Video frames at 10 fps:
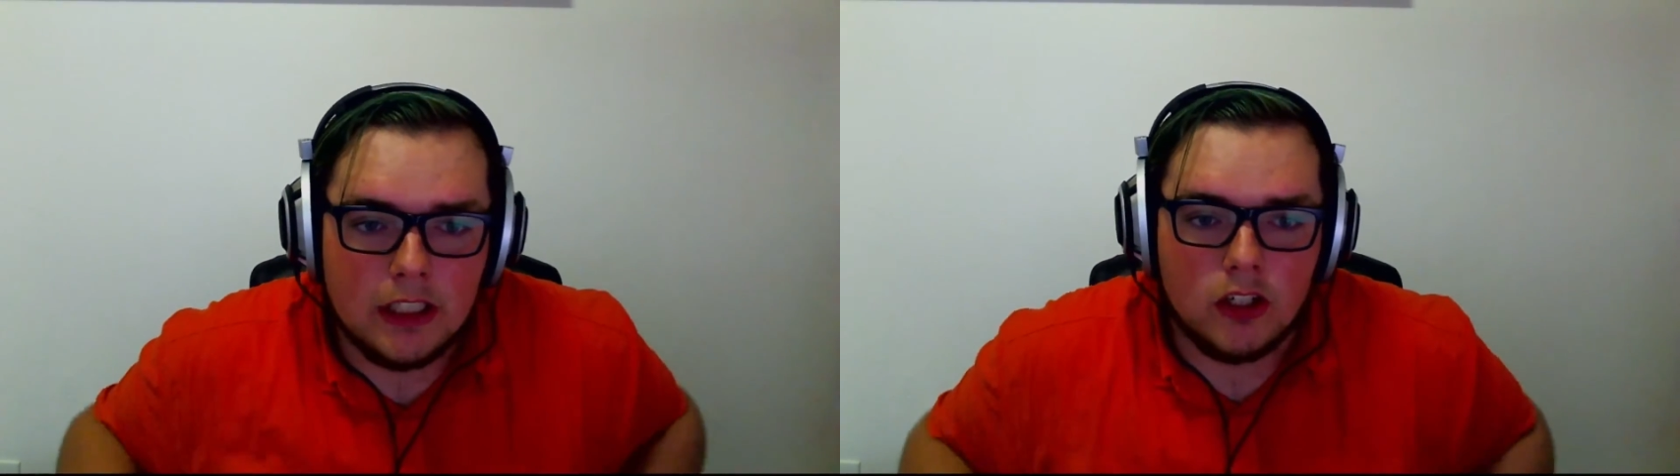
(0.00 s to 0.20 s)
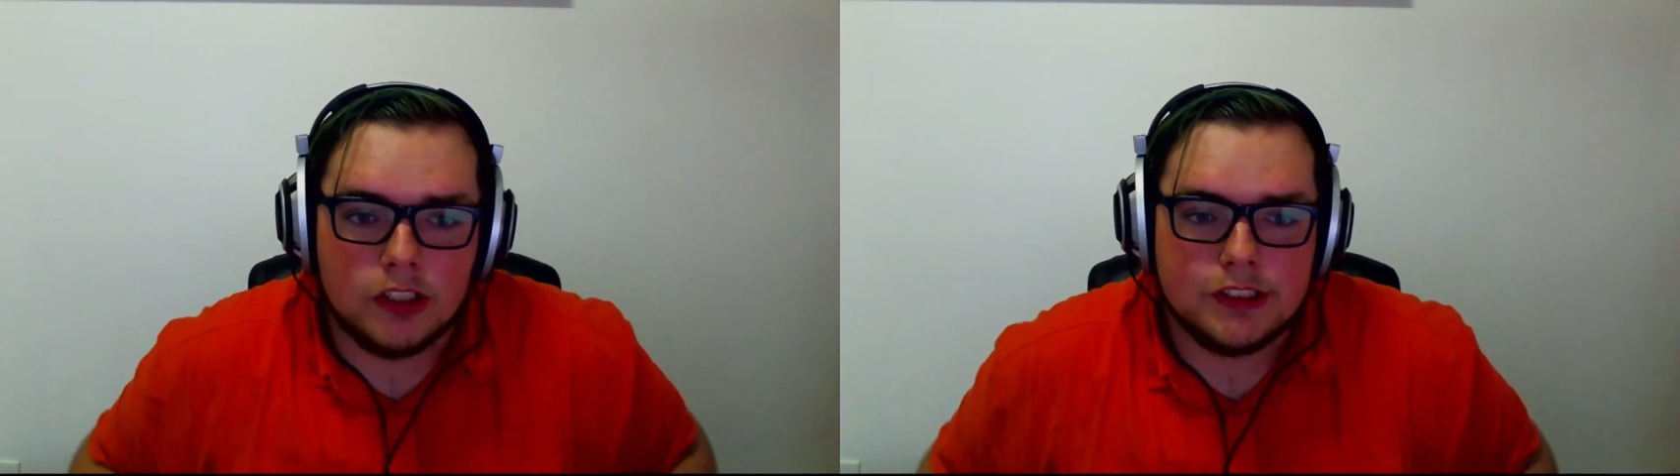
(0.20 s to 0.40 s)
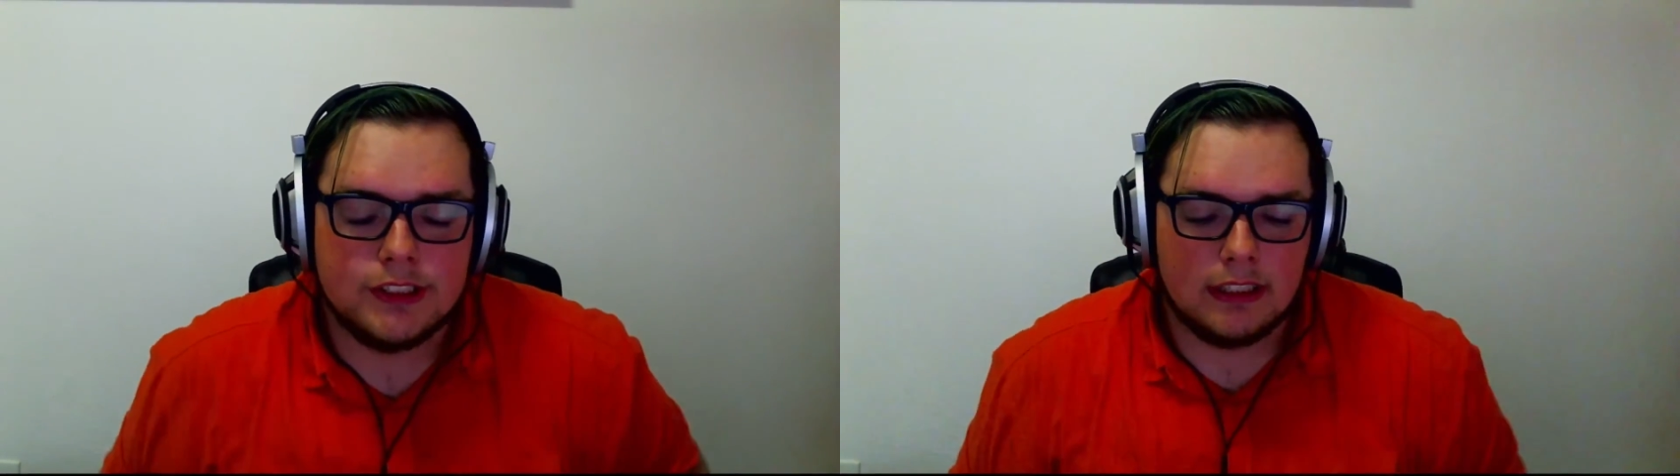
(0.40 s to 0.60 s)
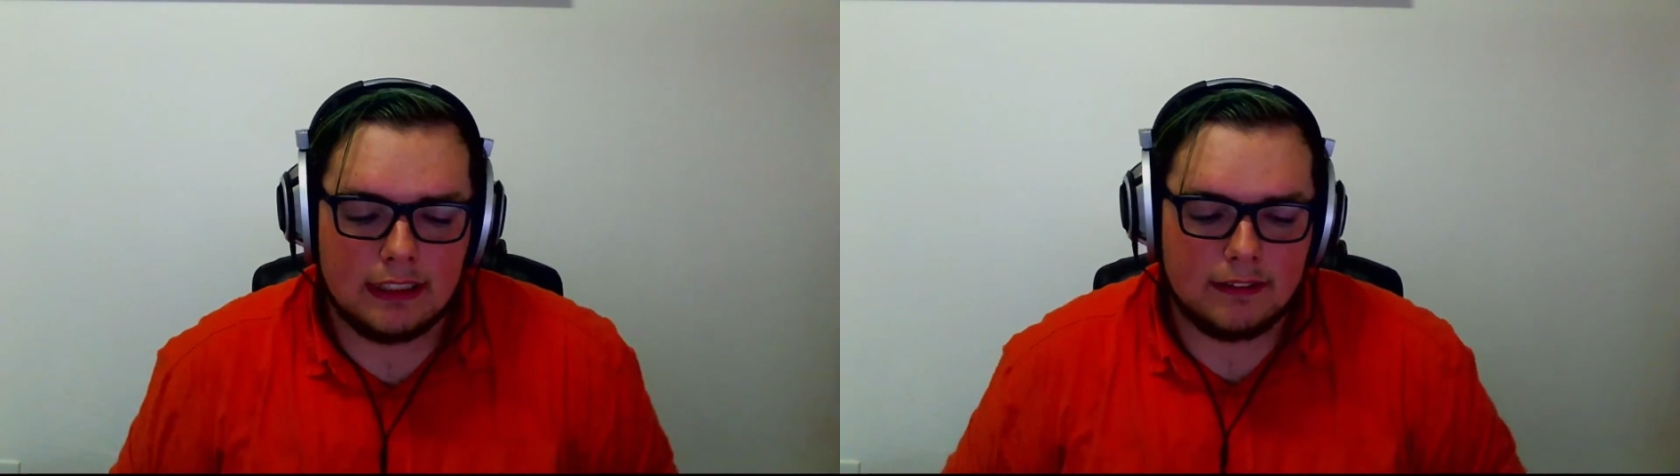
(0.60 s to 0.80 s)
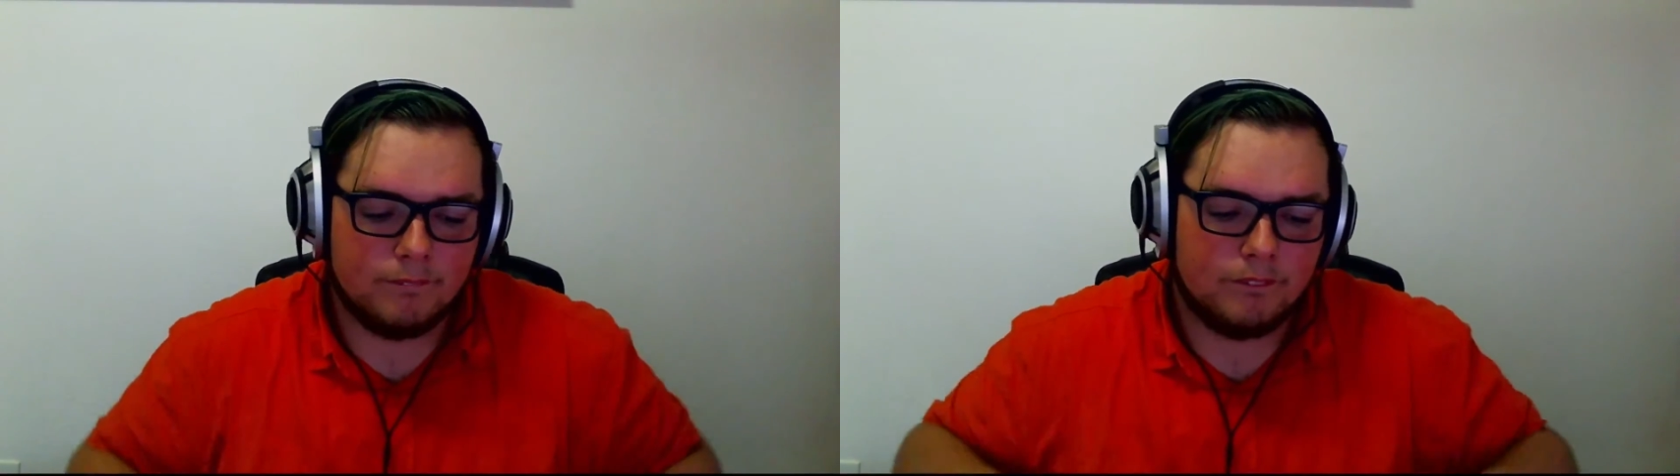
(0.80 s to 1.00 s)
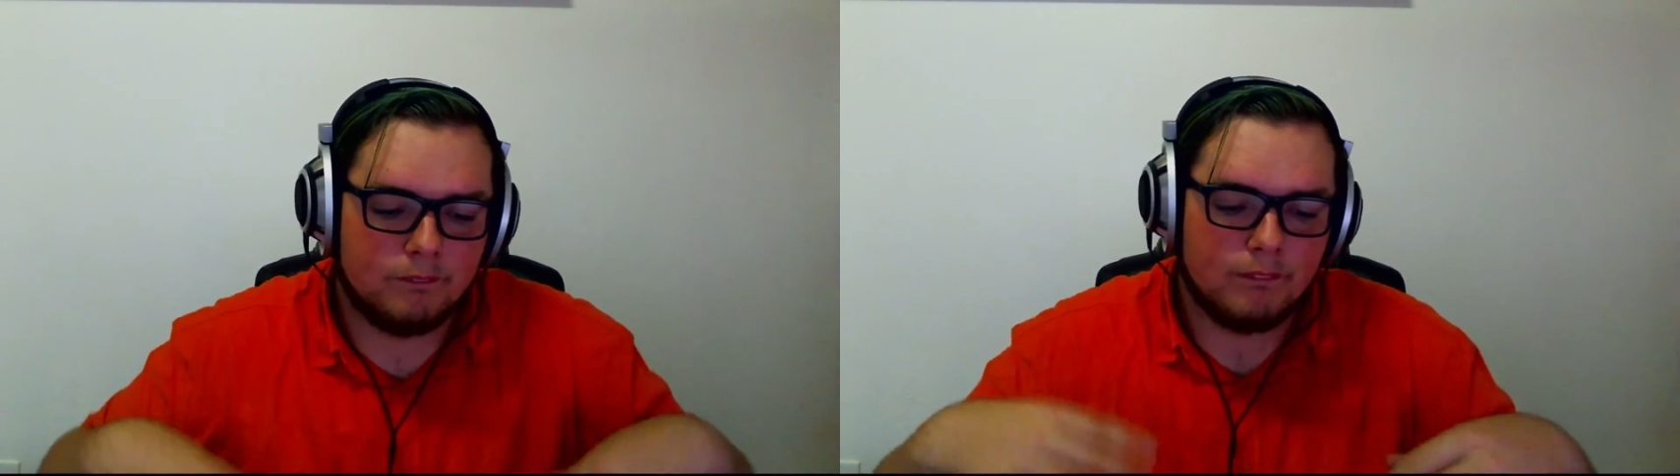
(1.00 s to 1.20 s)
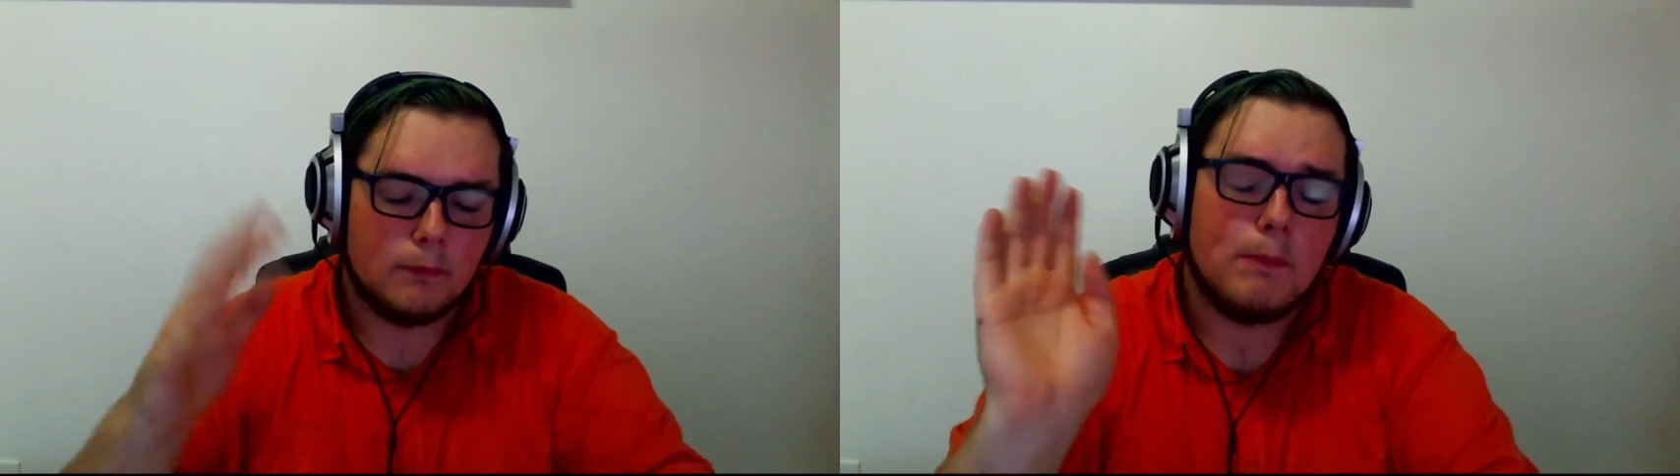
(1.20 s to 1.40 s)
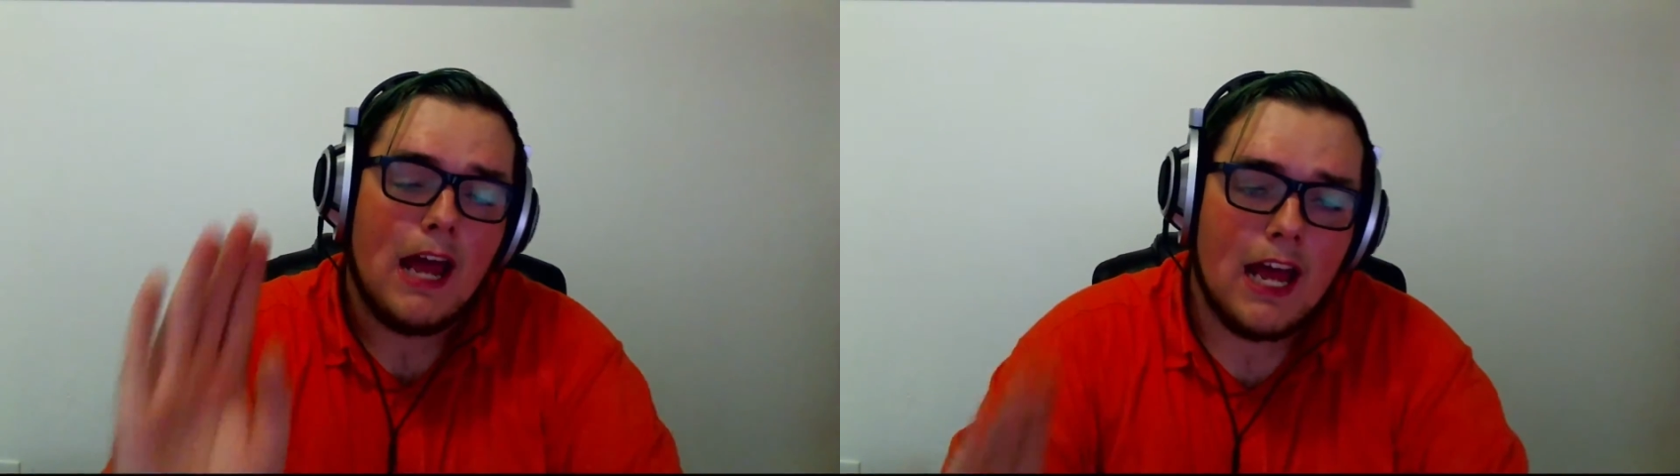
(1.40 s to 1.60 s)
hot.
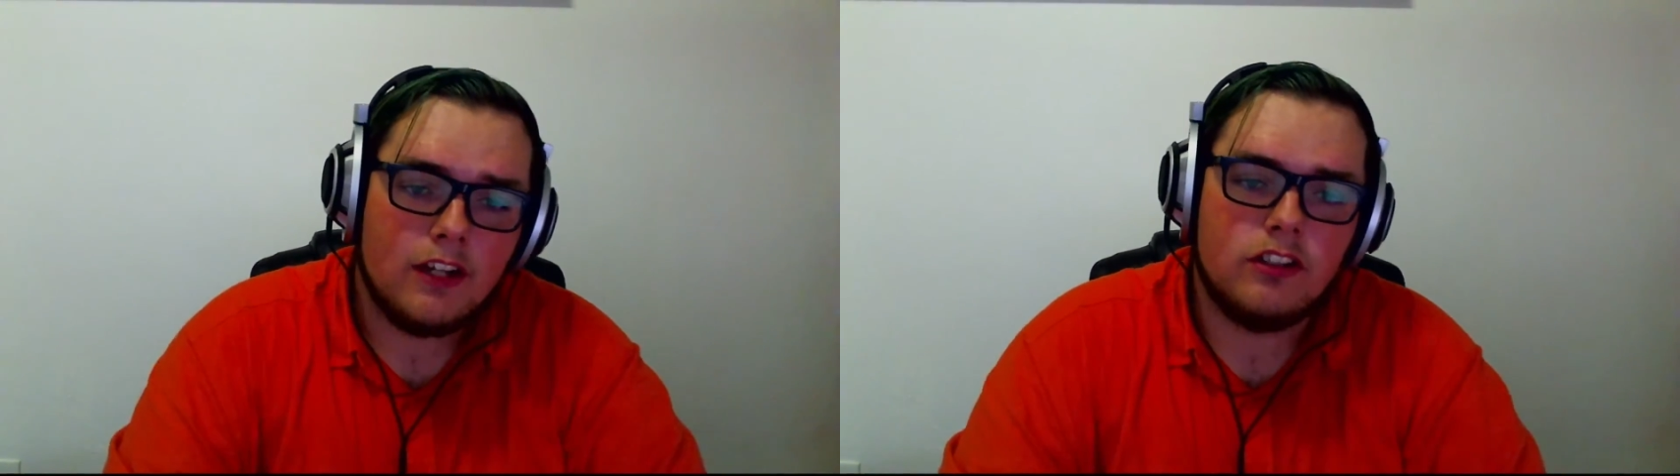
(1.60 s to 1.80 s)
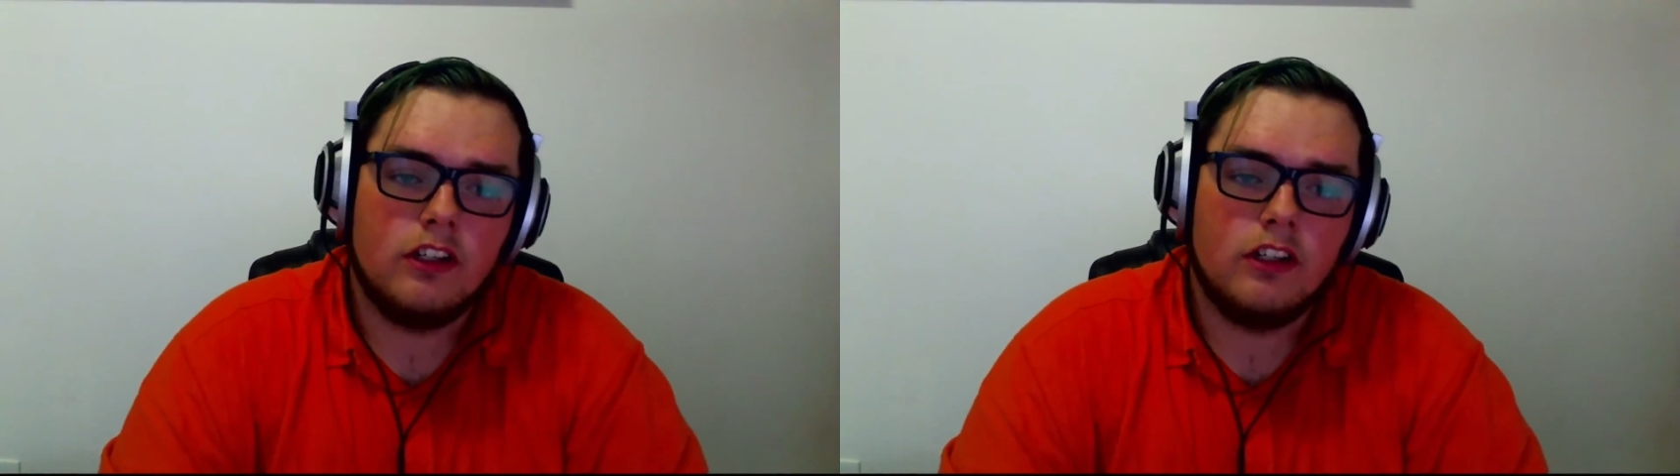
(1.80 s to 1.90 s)
But bad